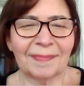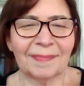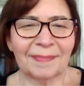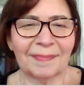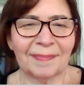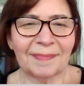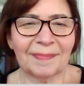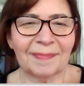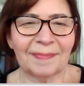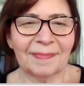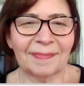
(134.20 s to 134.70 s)

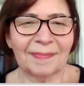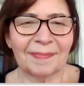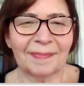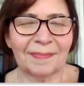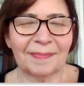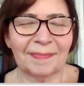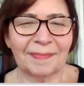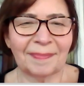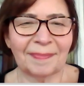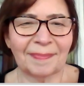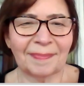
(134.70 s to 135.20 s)

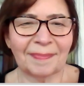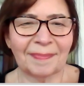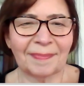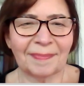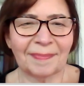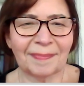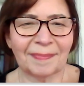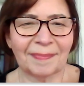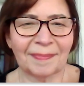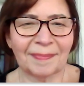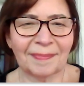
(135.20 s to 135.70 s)

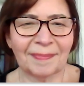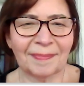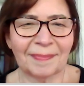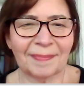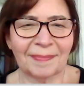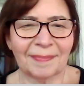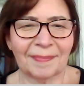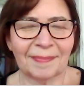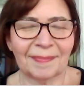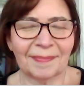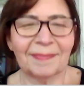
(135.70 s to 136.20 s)

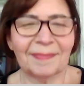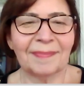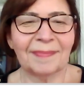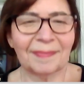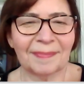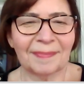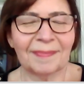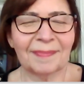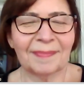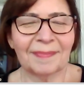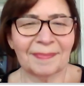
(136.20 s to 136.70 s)

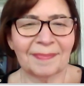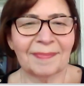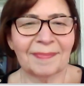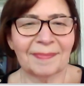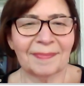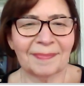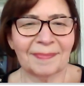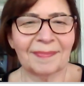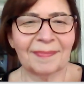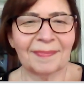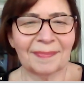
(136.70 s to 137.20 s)

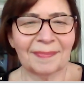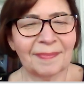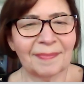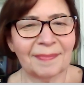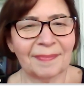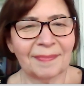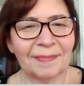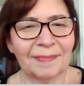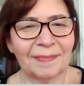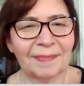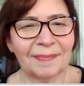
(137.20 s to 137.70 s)

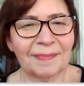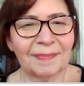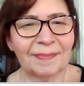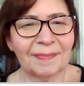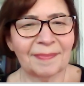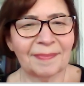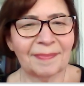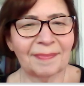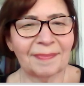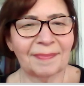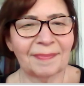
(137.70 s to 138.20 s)

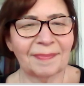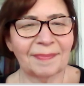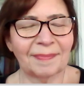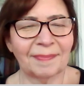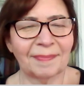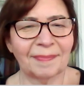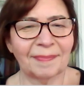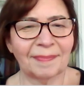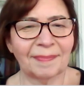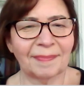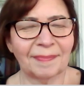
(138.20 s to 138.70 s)

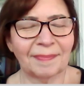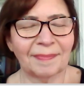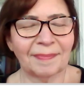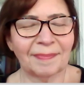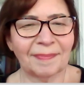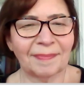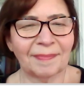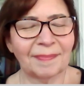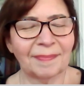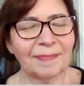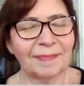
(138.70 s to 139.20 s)

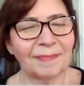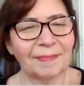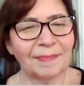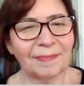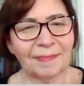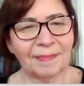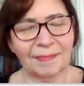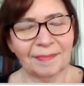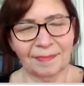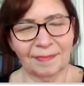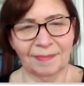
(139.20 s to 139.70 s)

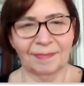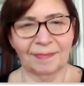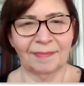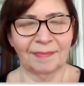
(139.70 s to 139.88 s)
(not speaking)